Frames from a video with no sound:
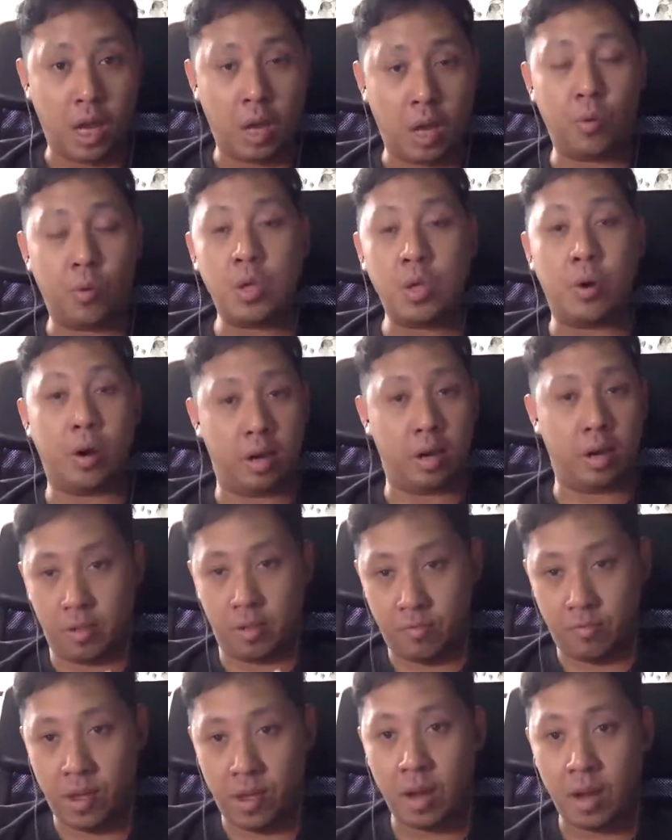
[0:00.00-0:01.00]
And when you are at an
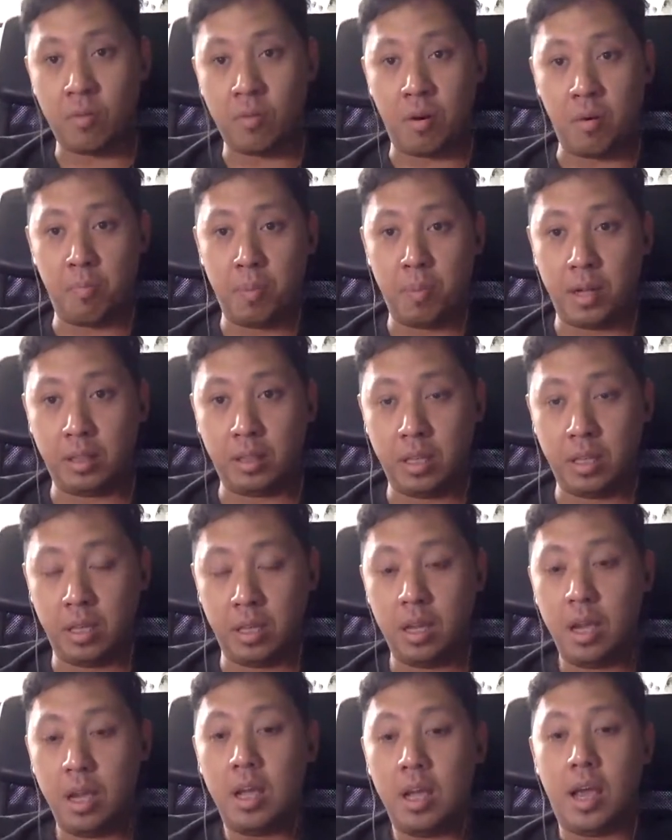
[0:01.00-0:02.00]
event or a
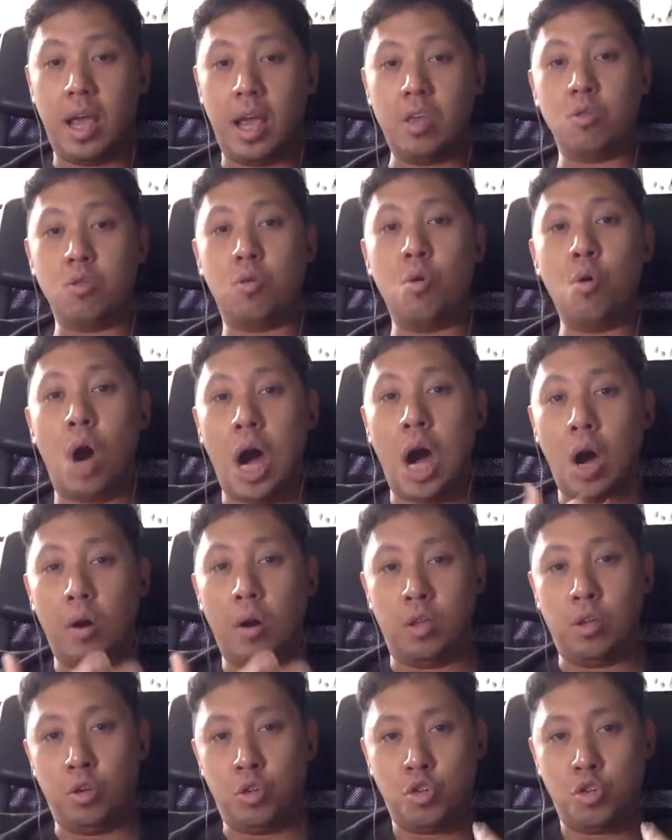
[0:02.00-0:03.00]
party and you go out
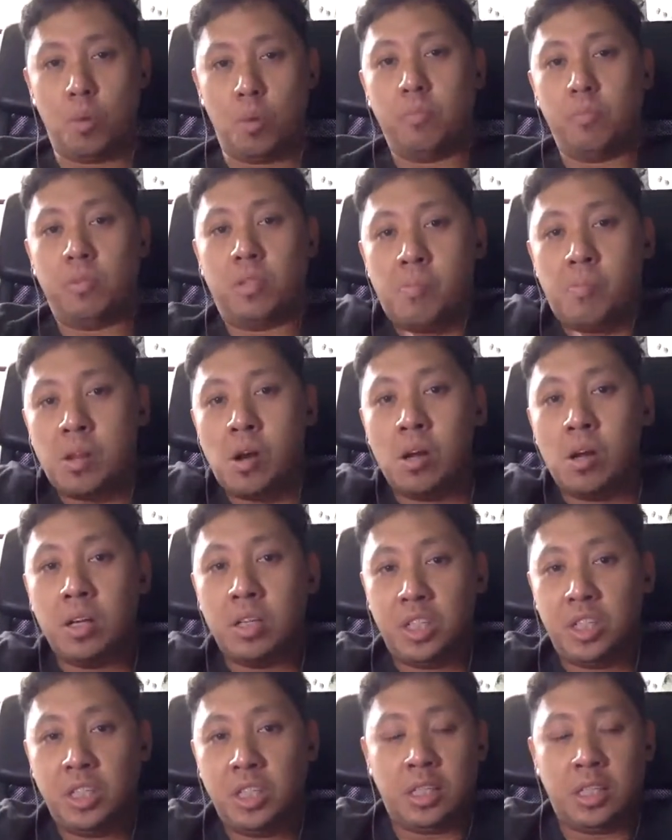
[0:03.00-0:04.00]
and you drop
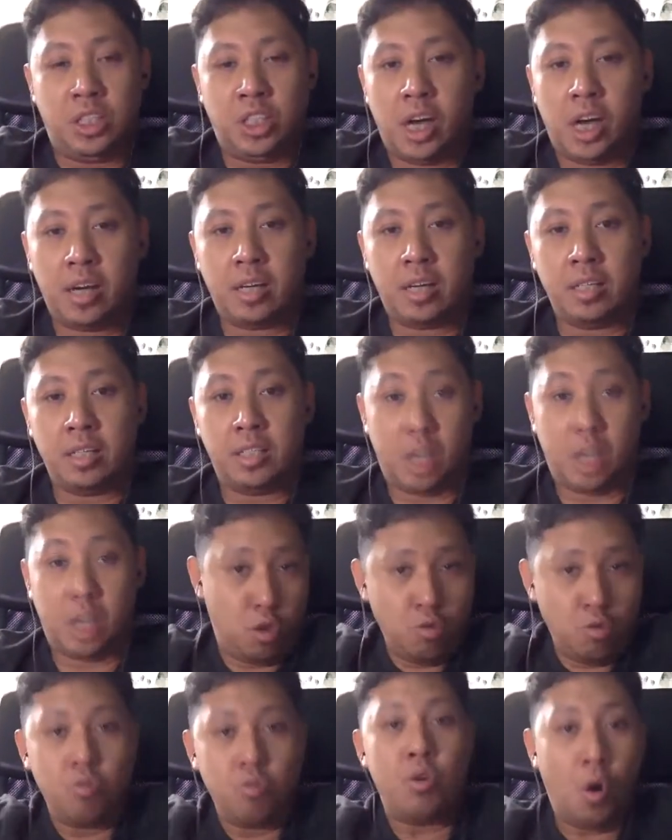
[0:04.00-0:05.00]
terminologies and jargons that
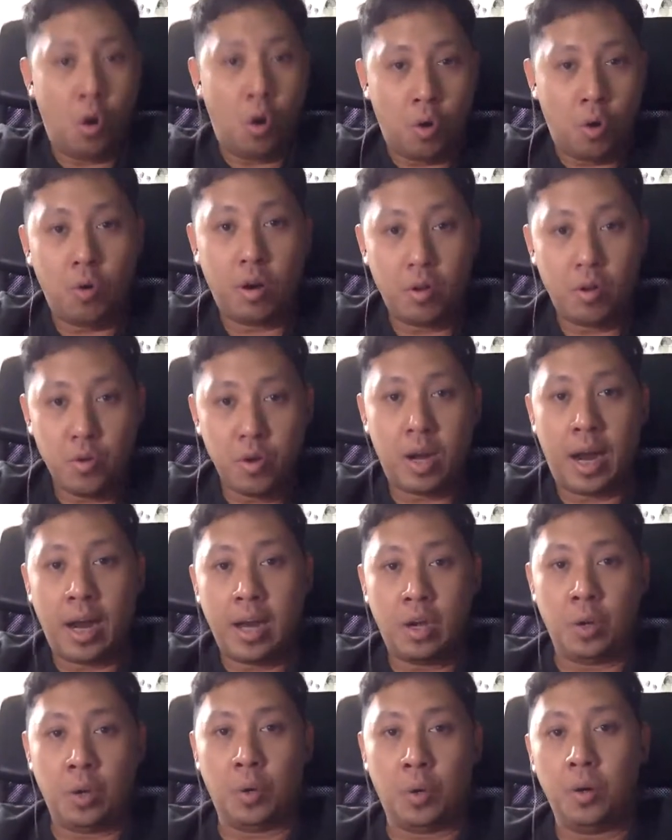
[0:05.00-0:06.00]
you and I
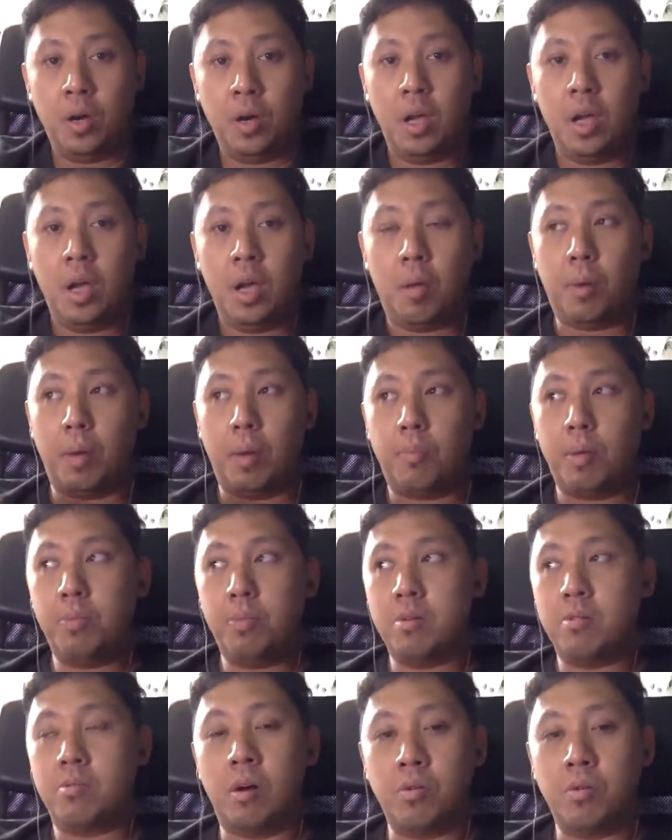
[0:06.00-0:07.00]
know, but
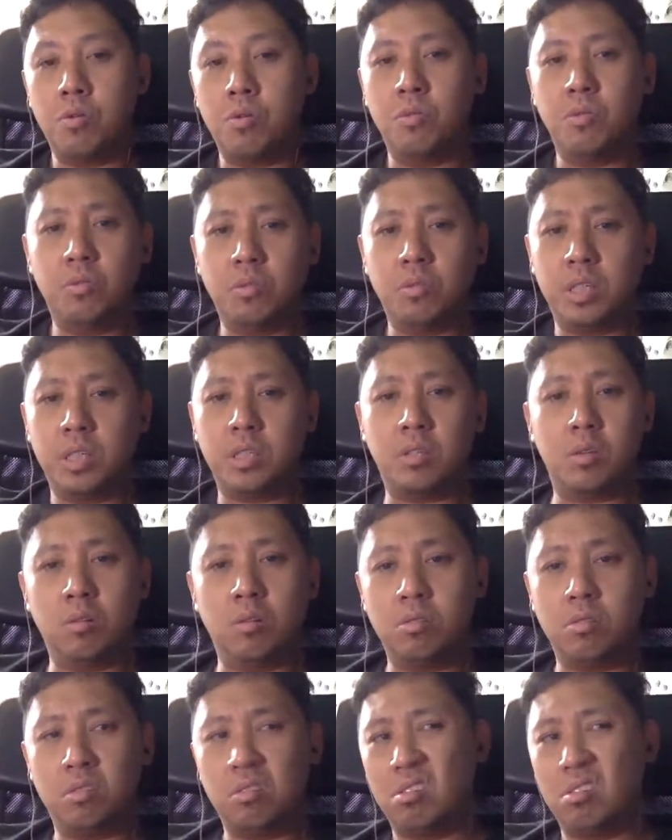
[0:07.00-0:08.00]
people around you just
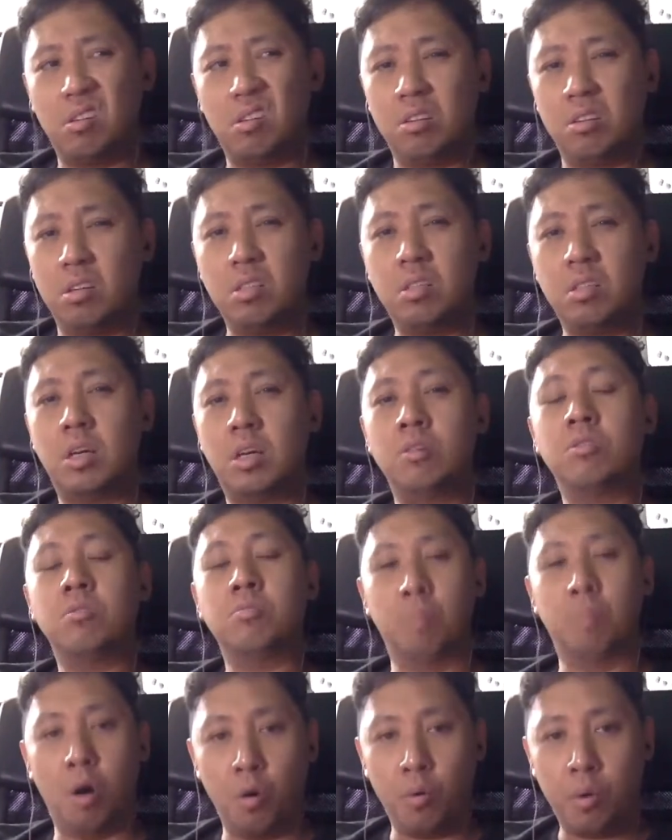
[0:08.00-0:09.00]
goes, this sounds
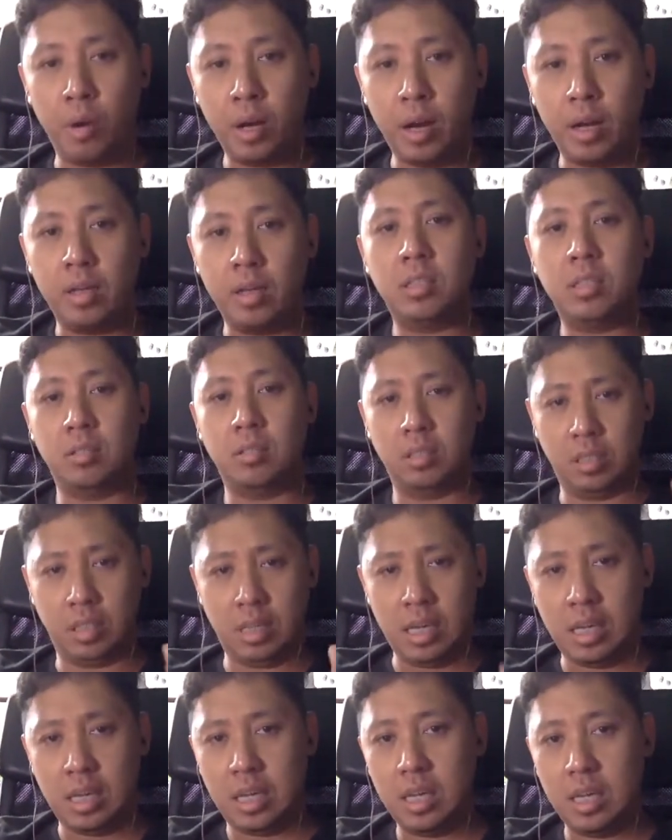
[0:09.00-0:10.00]
boring, this sounds
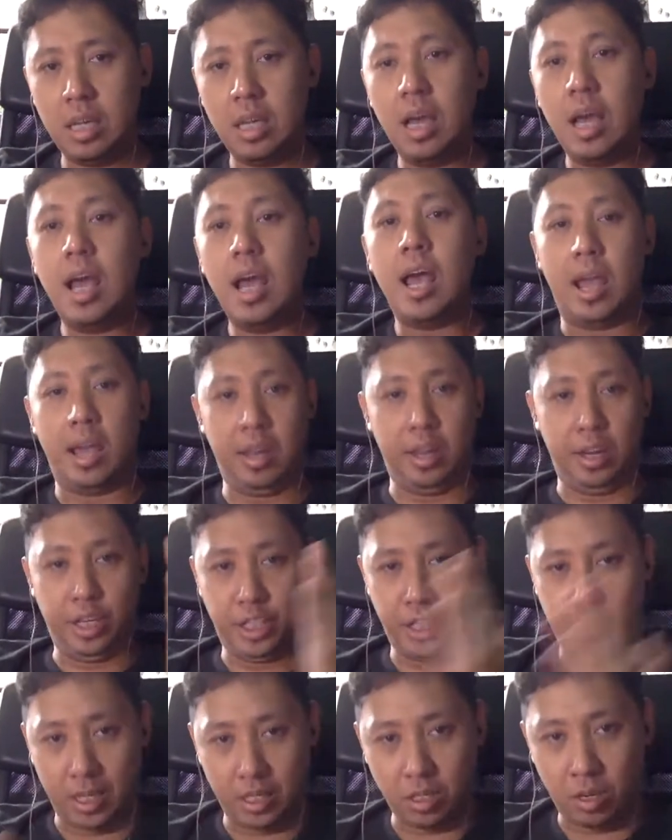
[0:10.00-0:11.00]
geeky, and it
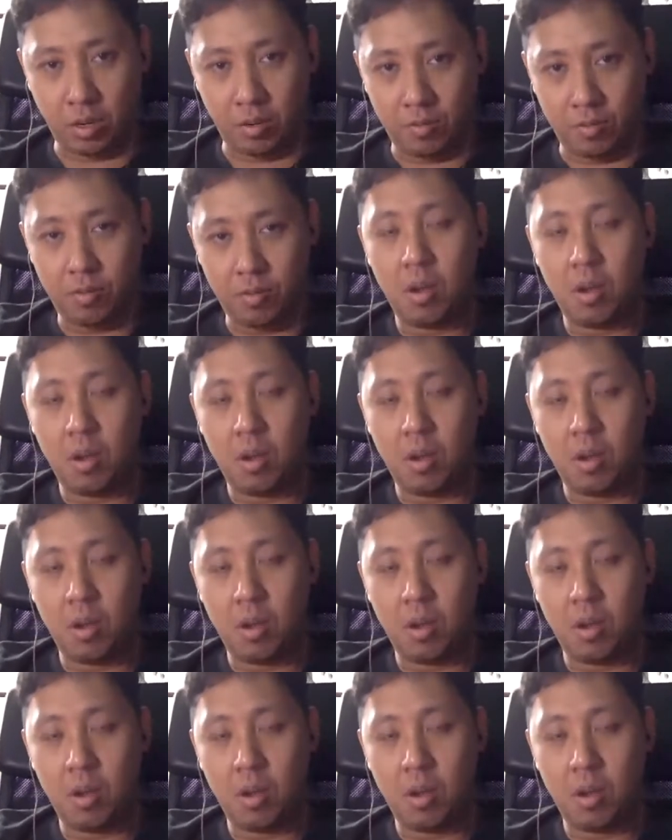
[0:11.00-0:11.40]
shuts off.